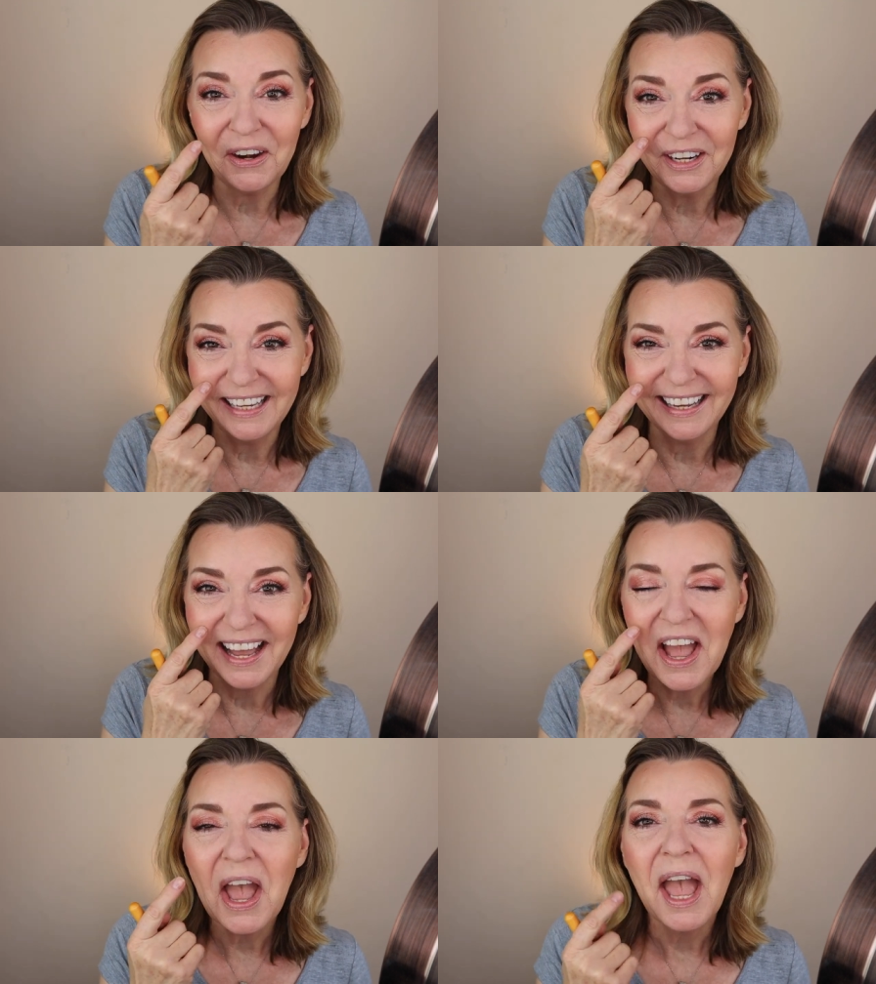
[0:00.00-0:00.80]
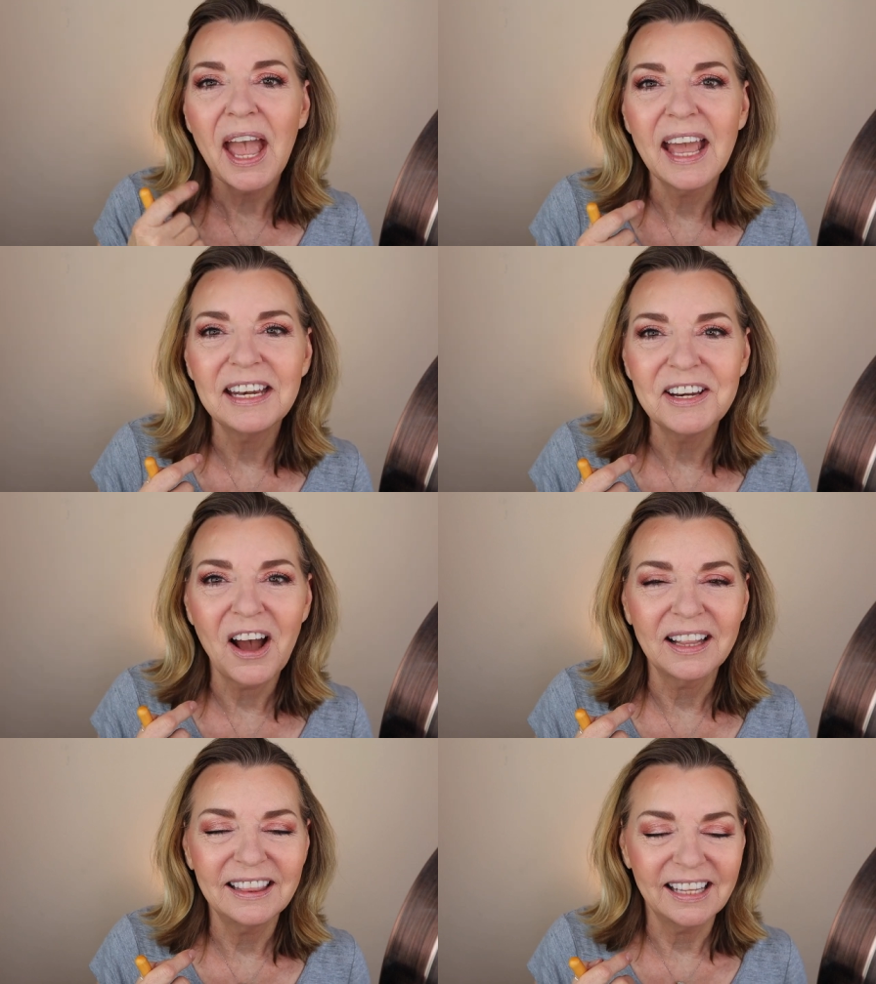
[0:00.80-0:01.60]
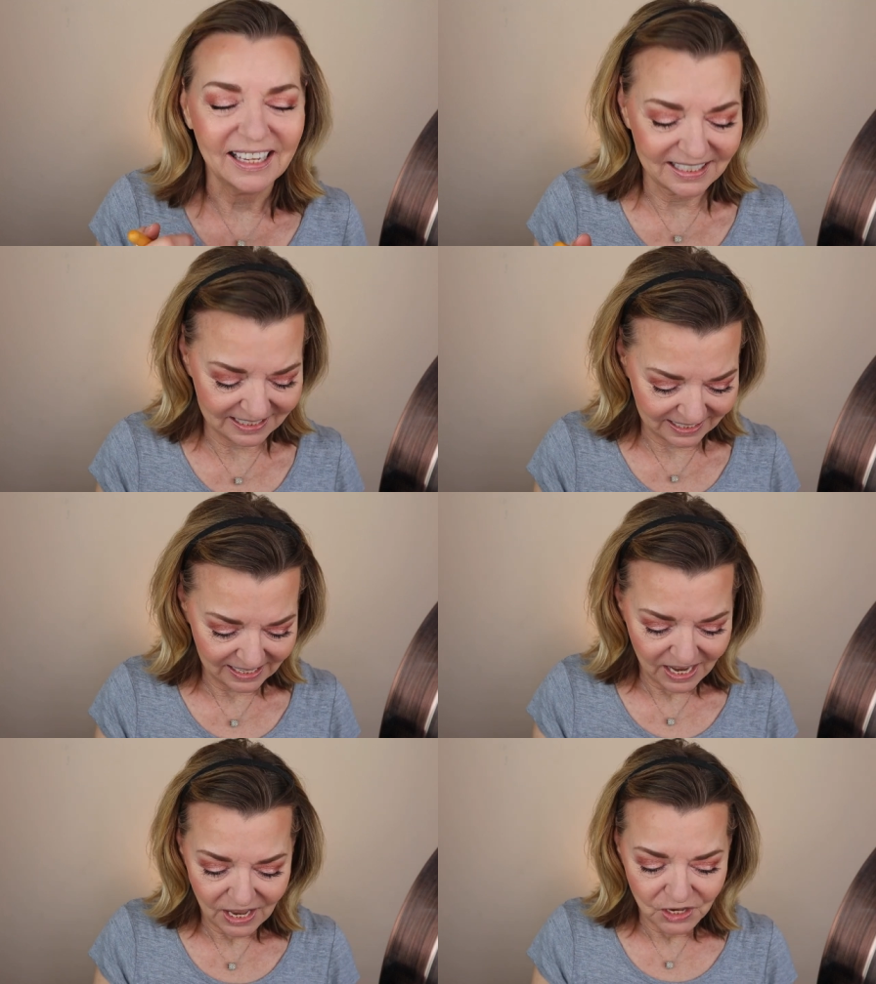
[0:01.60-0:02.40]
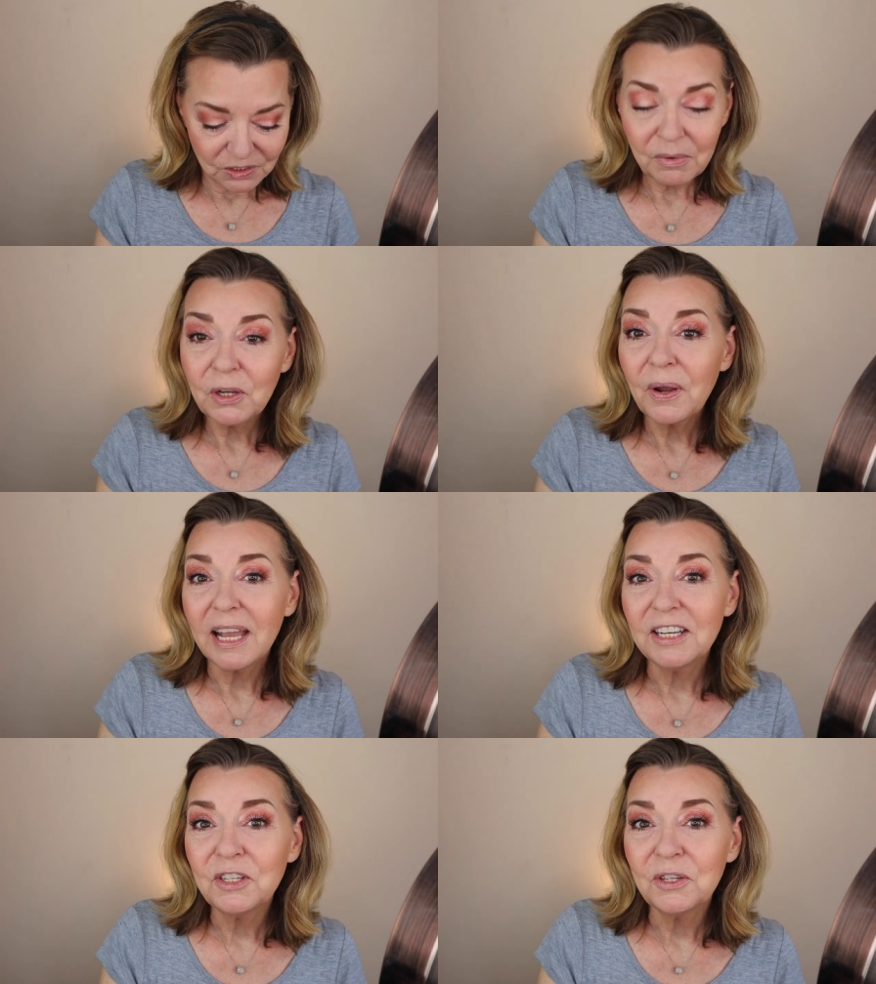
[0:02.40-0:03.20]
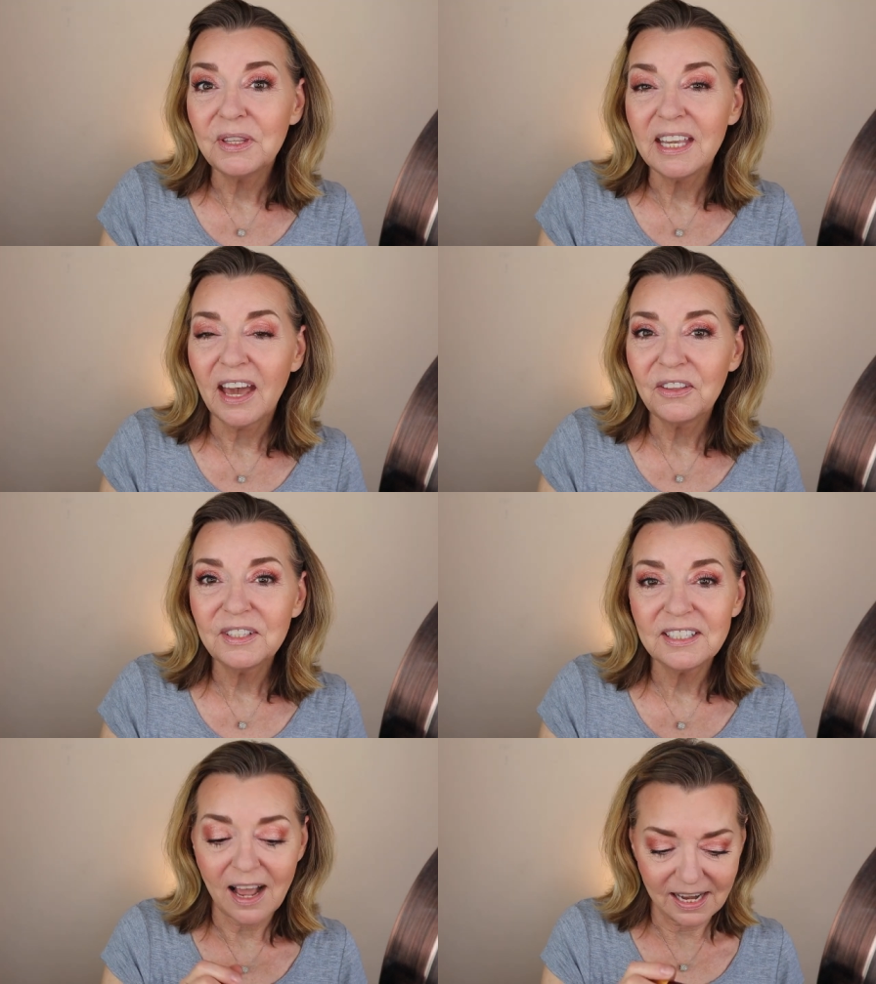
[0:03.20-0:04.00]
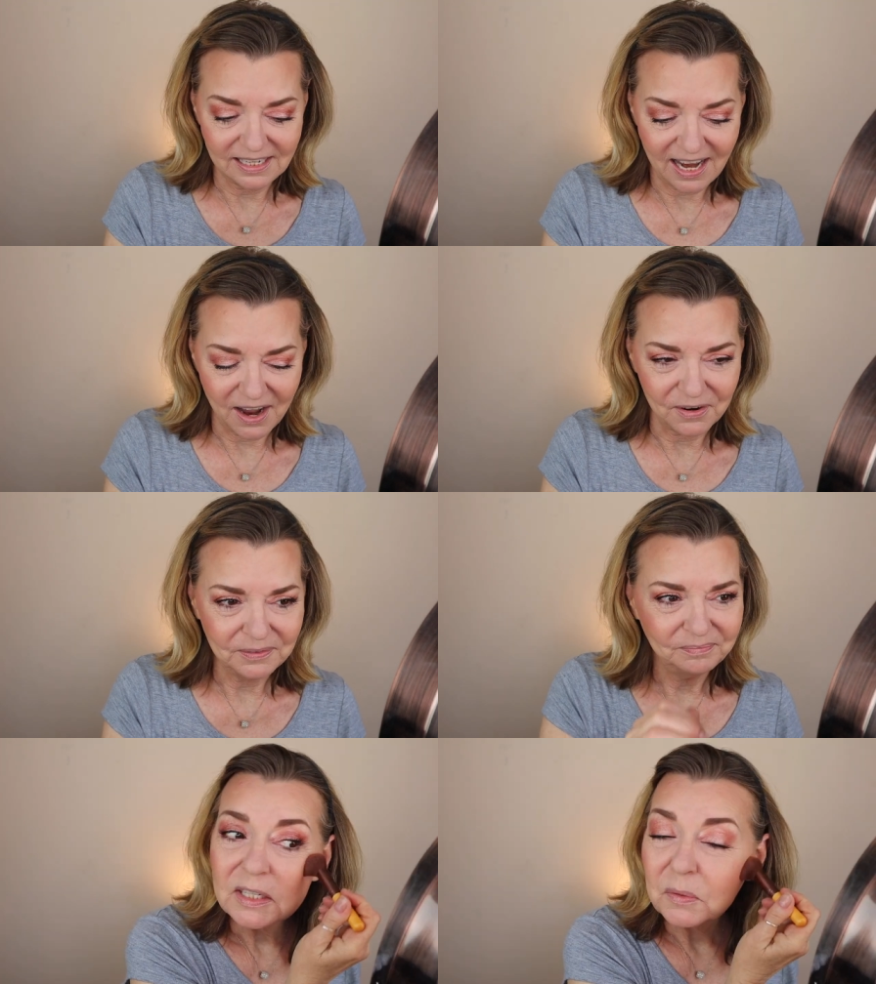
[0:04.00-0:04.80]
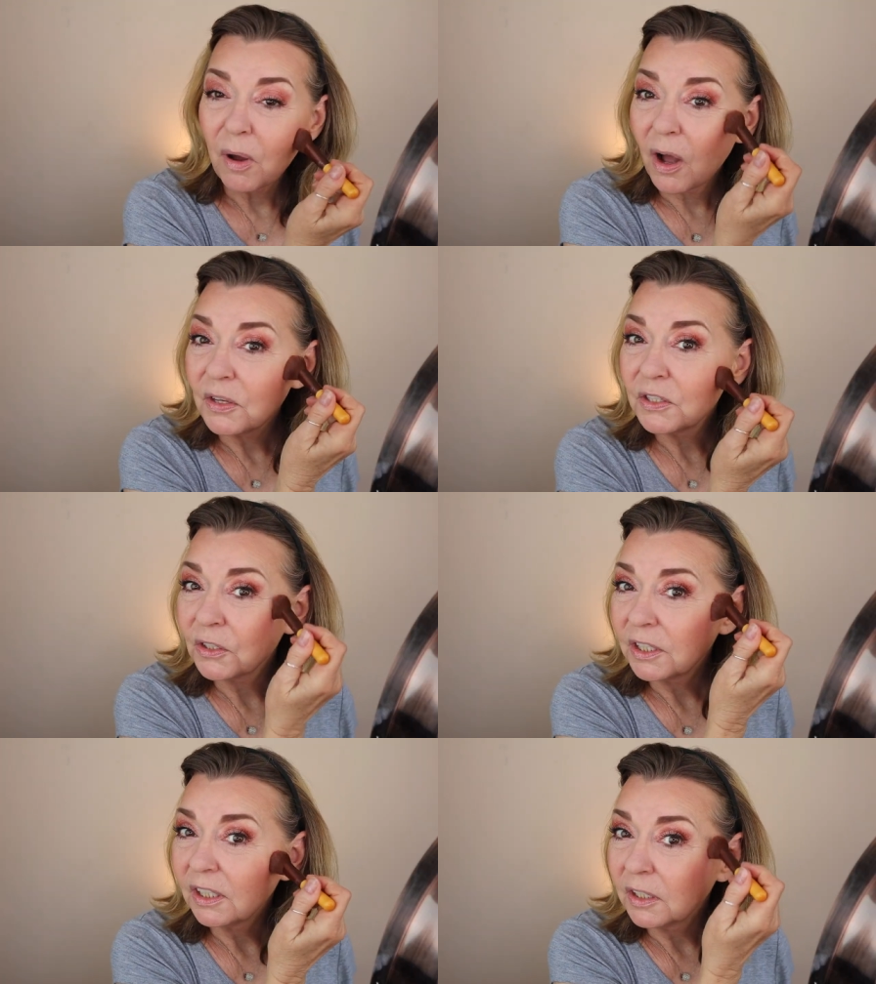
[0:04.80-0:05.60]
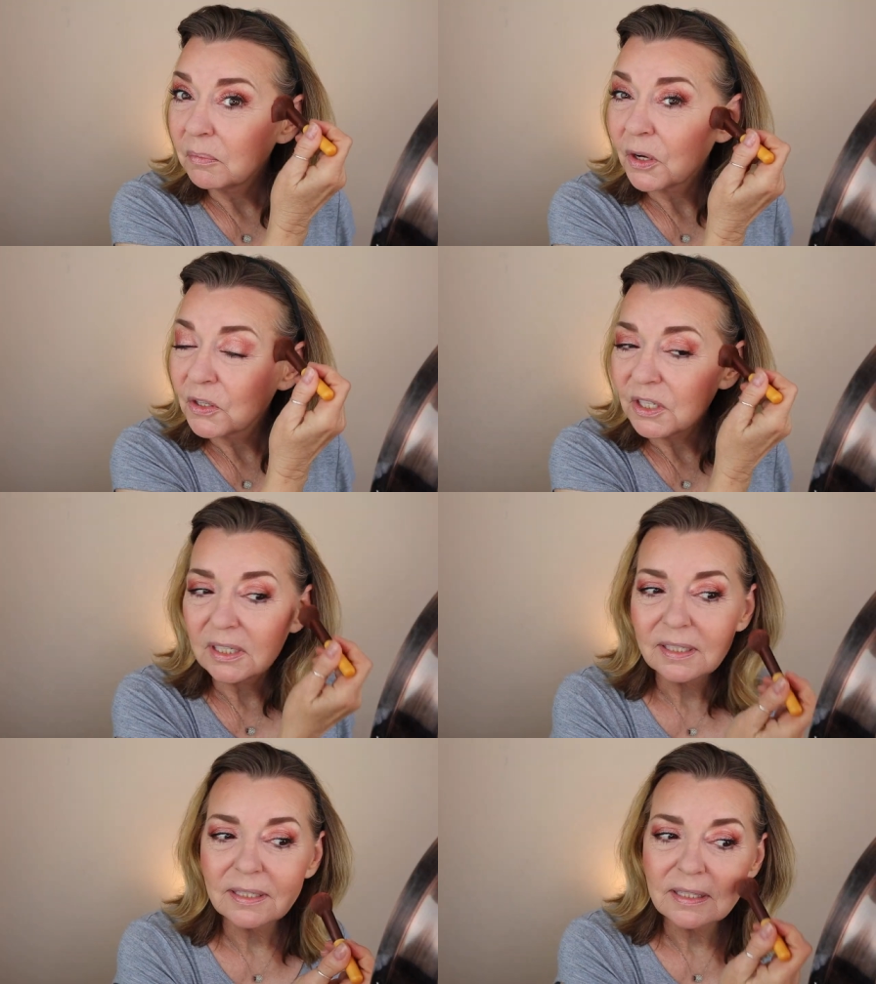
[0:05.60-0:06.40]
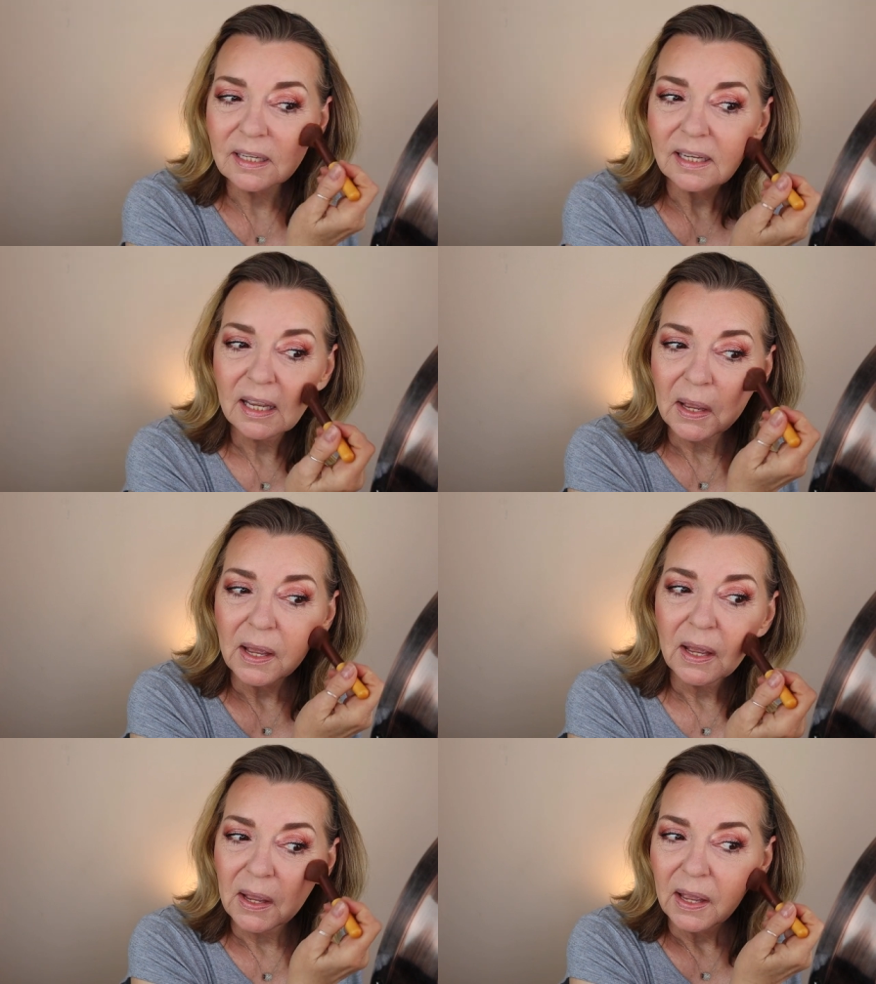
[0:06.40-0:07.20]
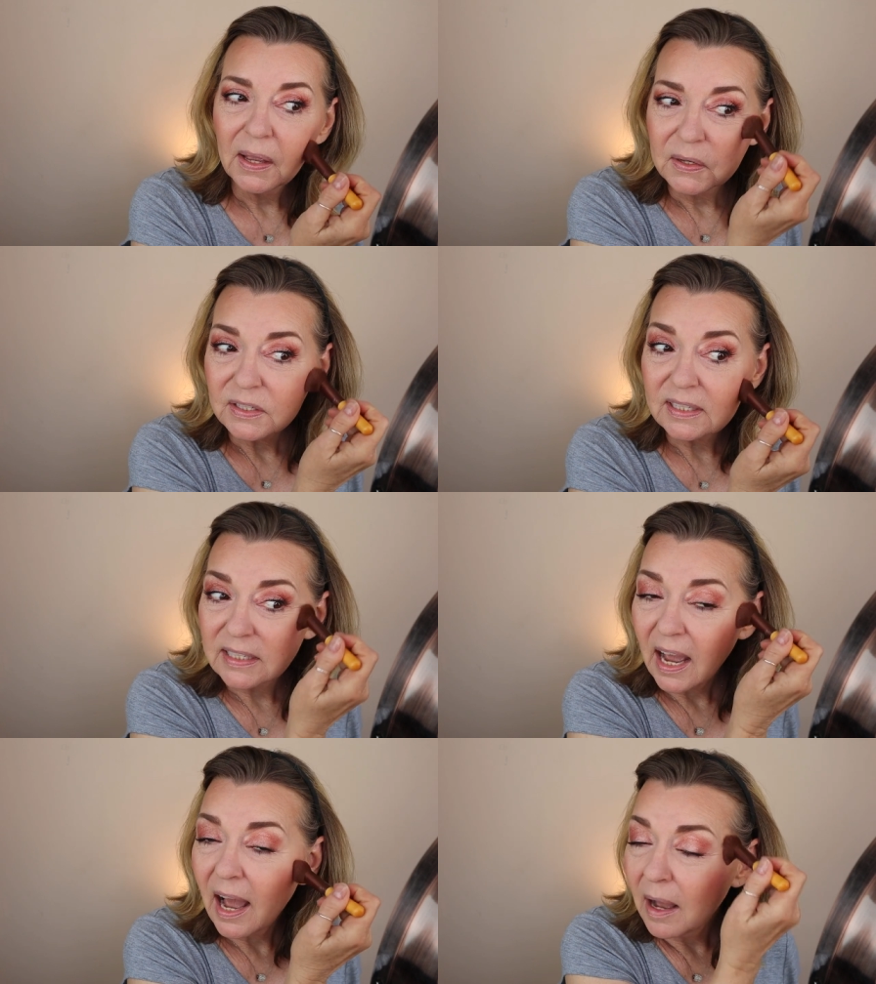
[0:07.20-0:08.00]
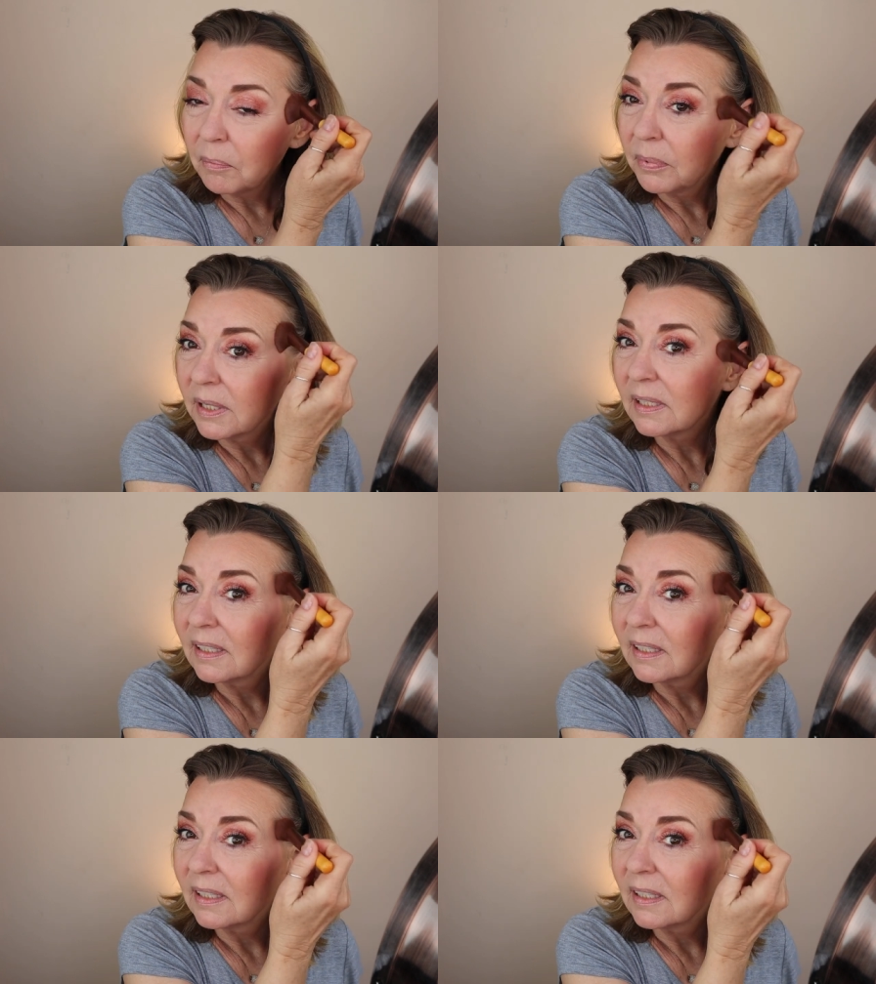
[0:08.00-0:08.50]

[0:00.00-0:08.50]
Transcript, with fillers: area and not this. So I'm going to go ahead and do the other side now. Small circular motions, just up